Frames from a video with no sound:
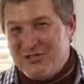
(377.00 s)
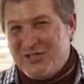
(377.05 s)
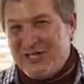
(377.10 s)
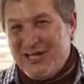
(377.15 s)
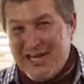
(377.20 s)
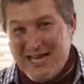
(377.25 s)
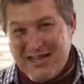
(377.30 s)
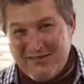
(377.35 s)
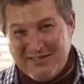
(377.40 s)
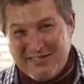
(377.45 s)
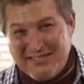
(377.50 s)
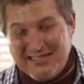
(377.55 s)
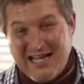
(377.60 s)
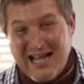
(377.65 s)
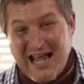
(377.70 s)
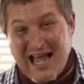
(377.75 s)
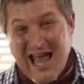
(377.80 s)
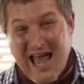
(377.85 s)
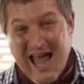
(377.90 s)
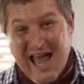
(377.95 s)
going to love it.
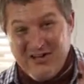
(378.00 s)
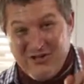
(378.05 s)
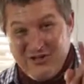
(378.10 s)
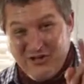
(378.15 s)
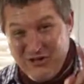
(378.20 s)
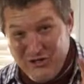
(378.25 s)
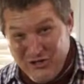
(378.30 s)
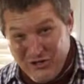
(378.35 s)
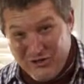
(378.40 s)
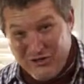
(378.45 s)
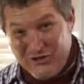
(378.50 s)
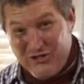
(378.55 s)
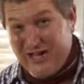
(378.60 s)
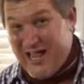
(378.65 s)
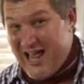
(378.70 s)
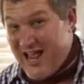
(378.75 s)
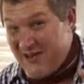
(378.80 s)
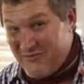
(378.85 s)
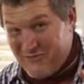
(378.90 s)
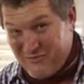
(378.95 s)
And you're going to
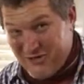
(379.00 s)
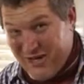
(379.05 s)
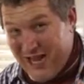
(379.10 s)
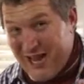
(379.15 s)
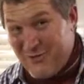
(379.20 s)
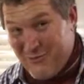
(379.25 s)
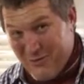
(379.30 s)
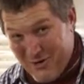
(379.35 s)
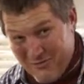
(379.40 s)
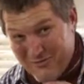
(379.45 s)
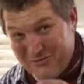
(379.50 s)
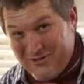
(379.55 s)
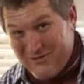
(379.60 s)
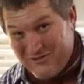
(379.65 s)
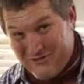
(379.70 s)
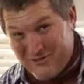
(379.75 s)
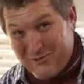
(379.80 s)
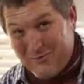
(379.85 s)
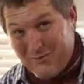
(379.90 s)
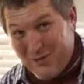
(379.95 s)
have to get one of
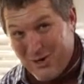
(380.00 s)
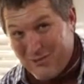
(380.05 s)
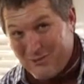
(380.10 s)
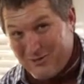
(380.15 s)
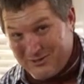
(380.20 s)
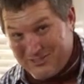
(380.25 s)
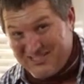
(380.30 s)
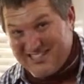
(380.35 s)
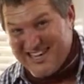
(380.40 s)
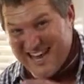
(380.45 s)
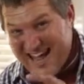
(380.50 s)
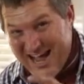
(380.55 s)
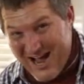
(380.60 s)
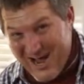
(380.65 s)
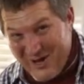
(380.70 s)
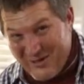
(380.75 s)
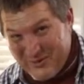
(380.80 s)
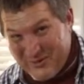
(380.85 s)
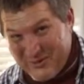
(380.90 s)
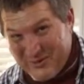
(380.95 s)
these kebabas
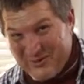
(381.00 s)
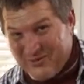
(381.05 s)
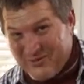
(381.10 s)
now.